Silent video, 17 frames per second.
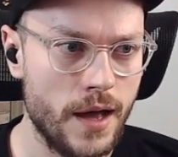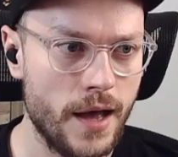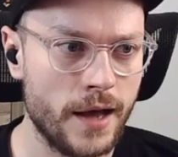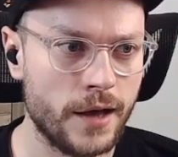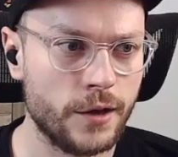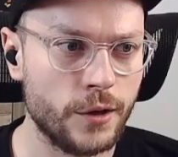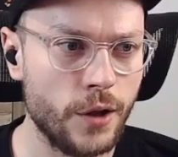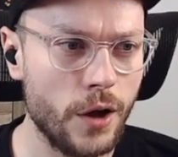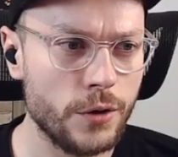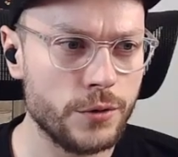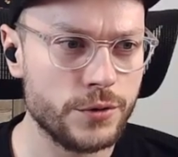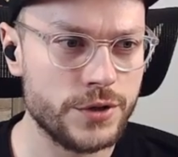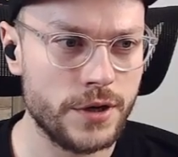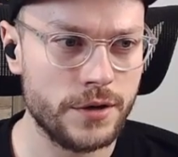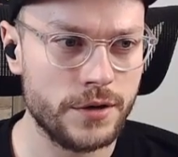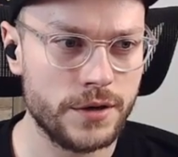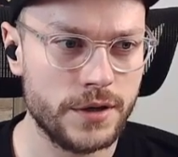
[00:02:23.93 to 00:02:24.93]
A
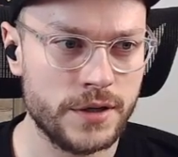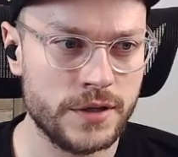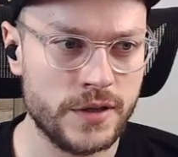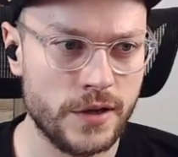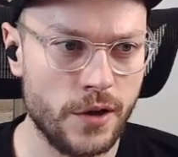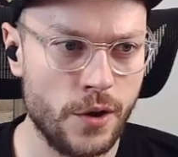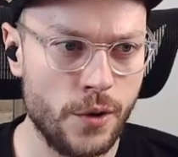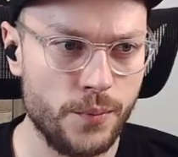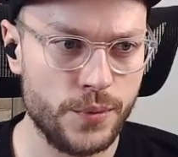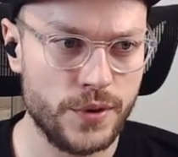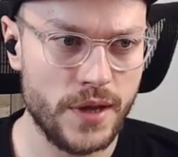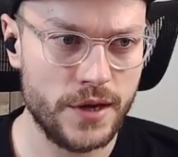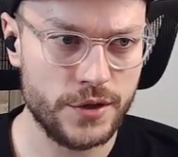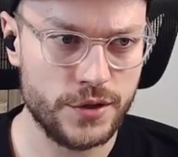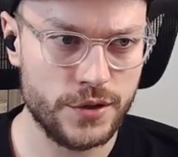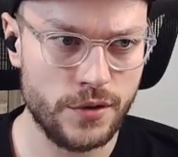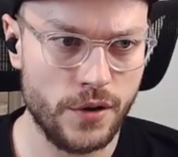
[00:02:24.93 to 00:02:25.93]
closure is the
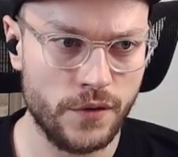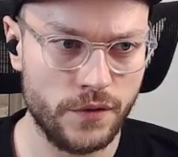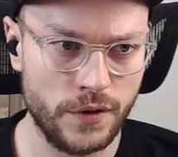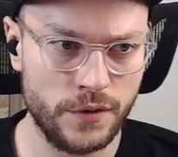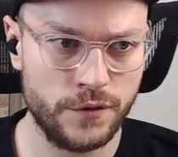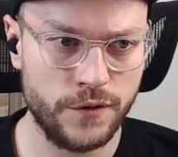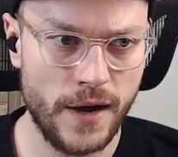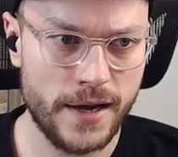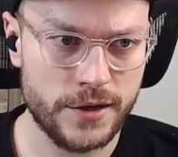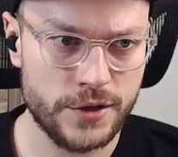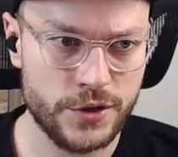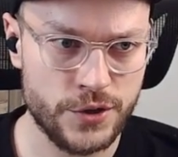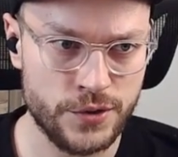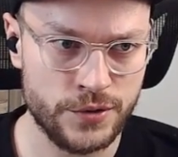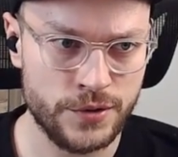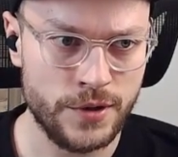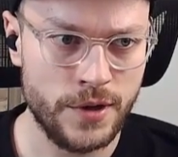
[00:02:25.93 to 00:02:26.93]
combination of a
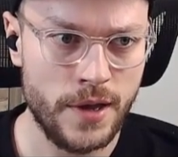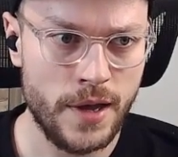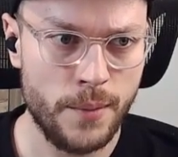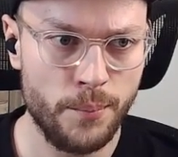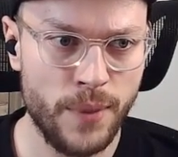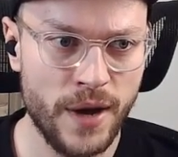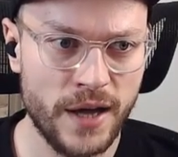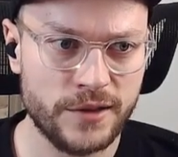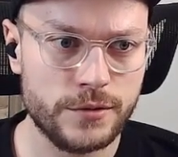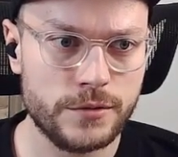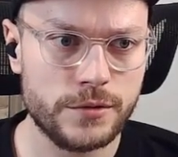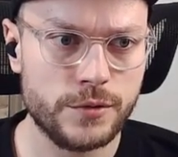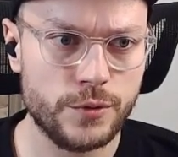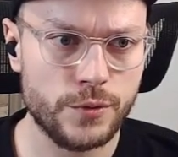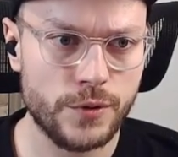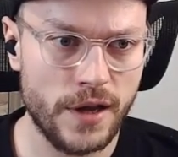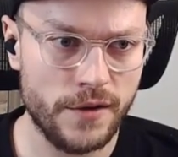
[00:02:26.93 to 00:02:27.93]
function bundled
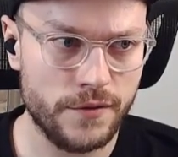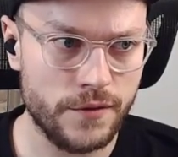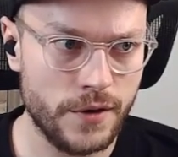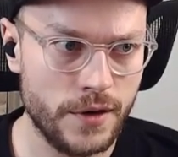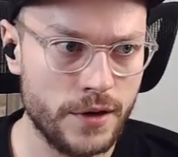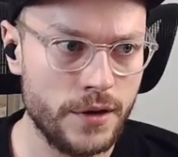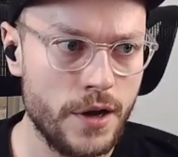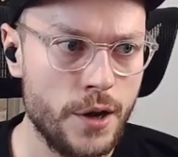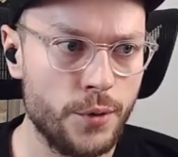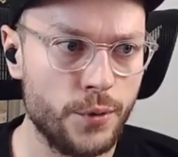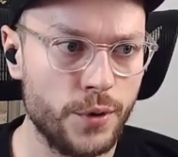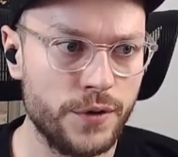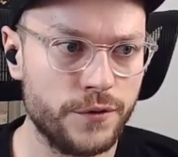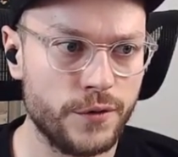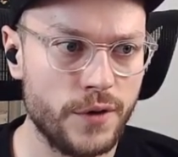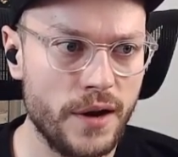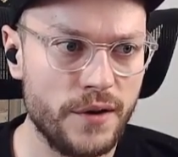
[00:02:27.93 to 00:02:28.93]
together
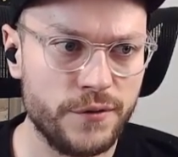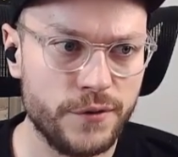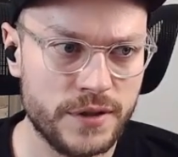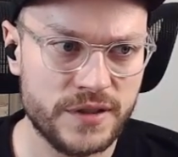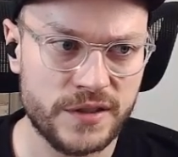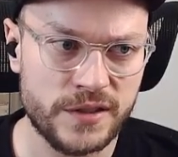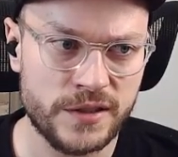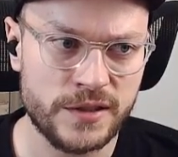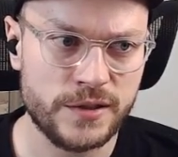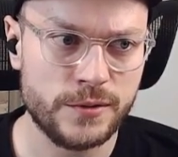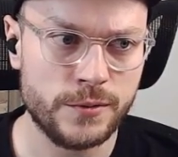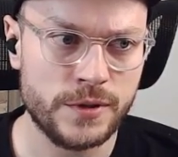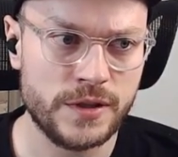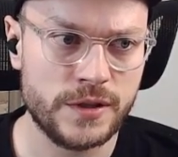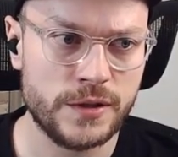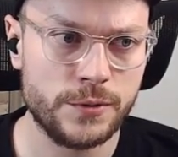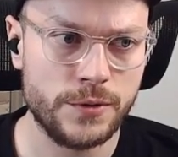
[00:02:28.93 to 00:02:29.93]
with references to
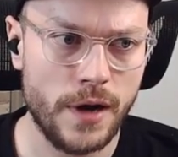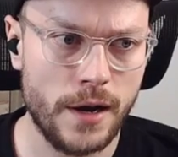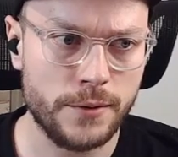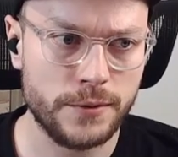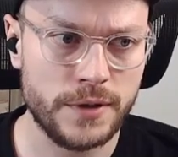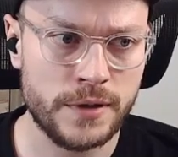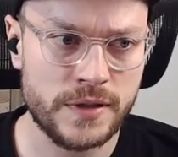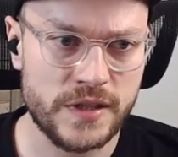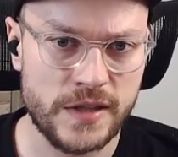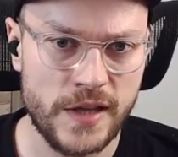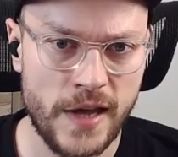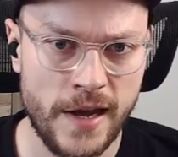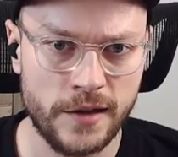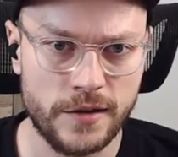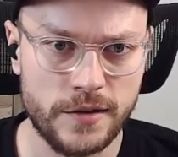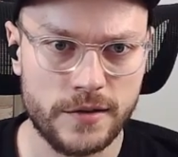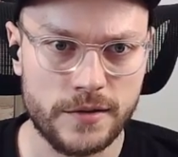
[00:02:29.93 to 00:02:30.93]
its surrounding
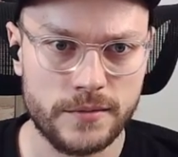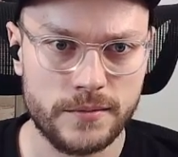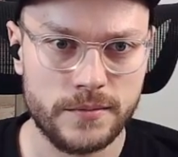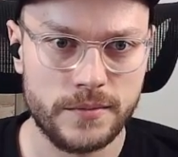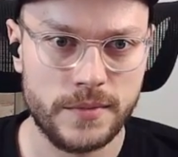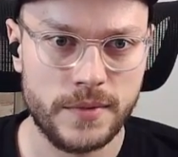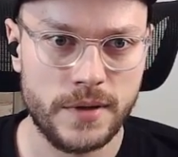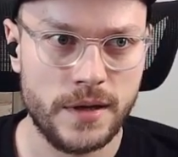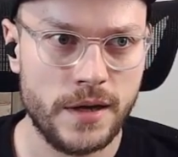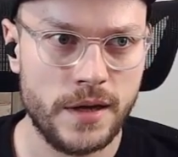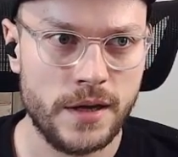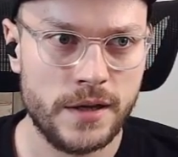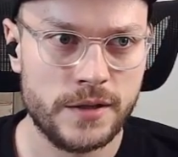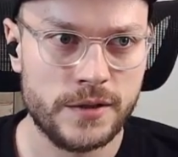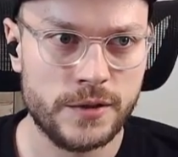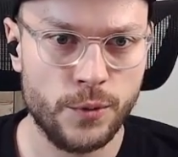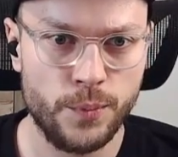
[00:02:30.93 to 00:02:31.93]
state.
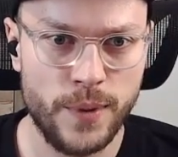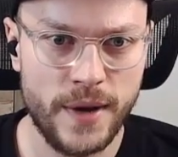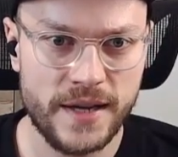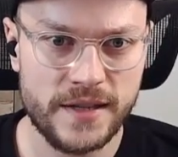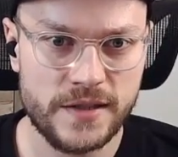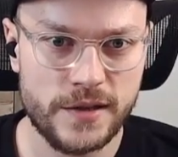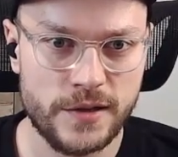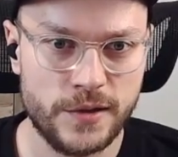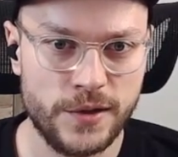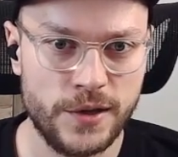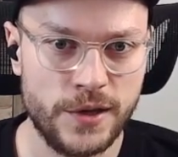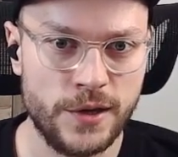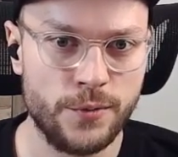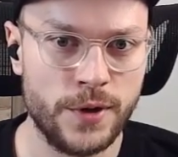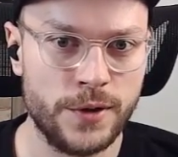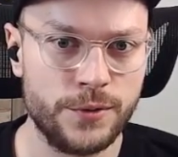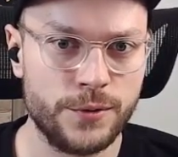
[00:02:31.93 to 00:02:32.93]
So
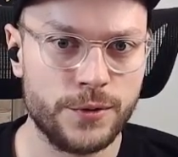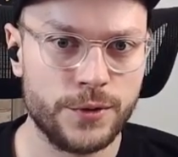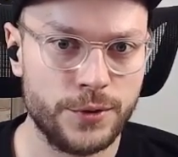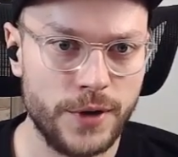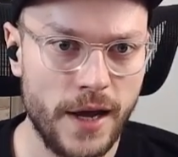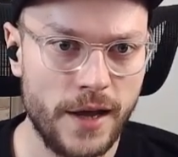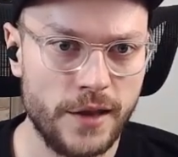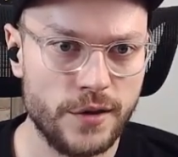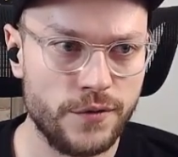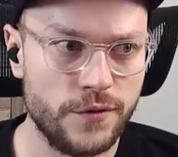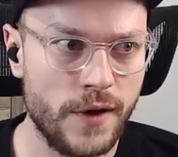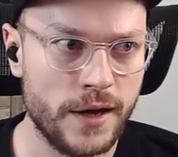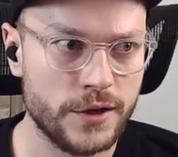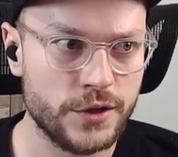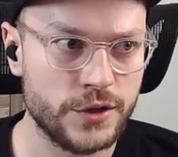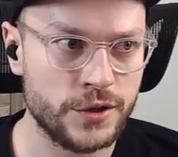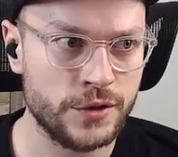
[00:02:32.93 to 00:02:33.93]
basically, when you create a
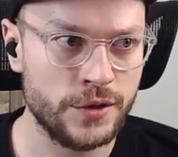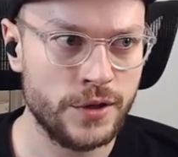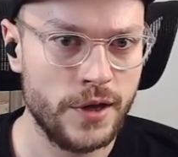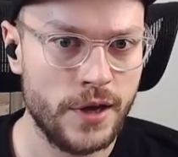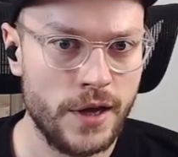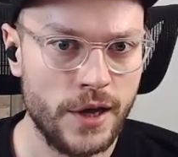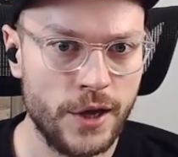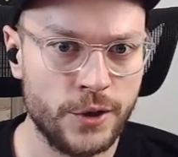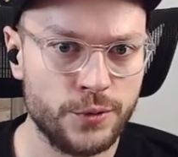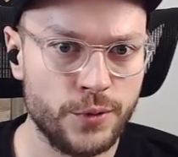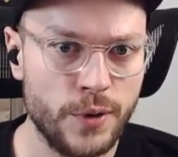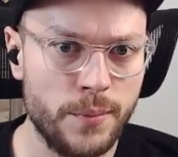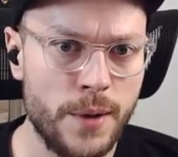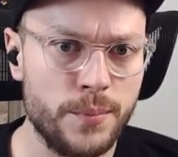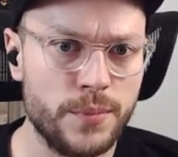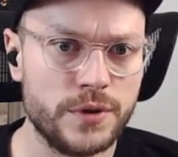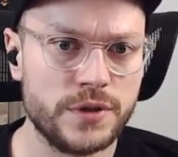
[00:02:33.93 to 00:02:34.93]
function, it
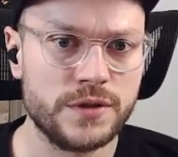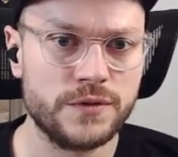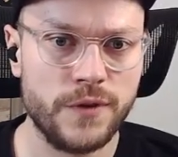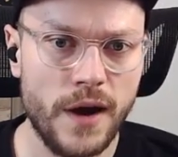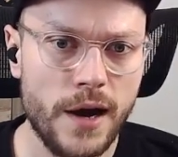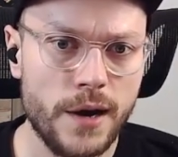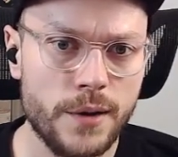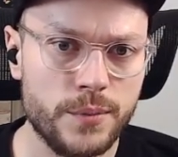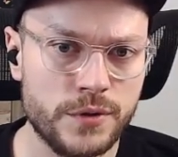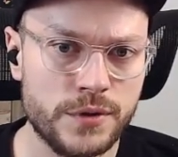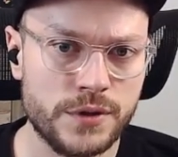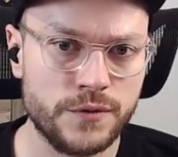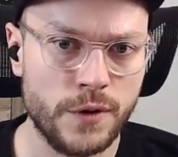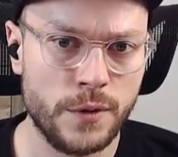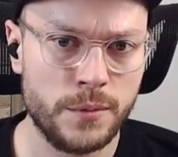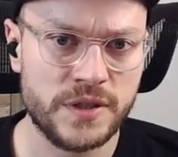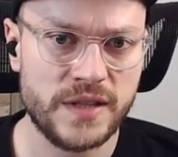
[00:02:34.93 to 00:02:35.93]
remembers
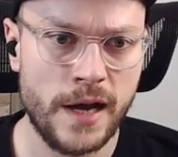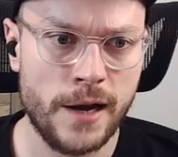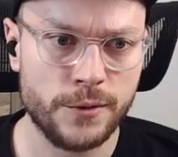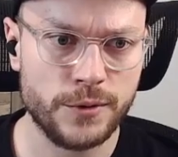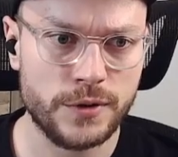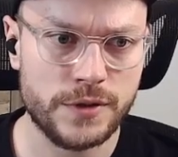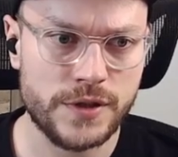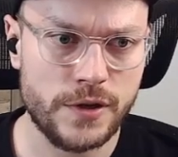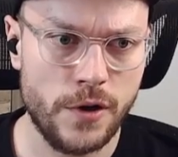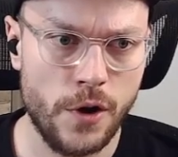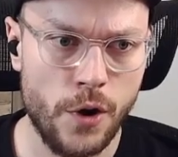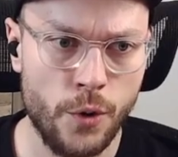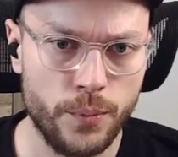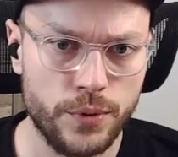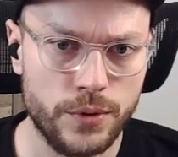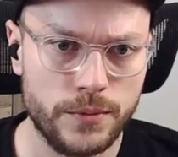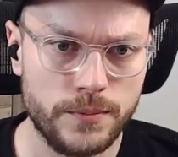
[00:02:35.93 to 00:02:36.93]
variables from its outer
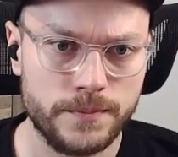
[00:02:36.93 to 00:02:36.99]
scope.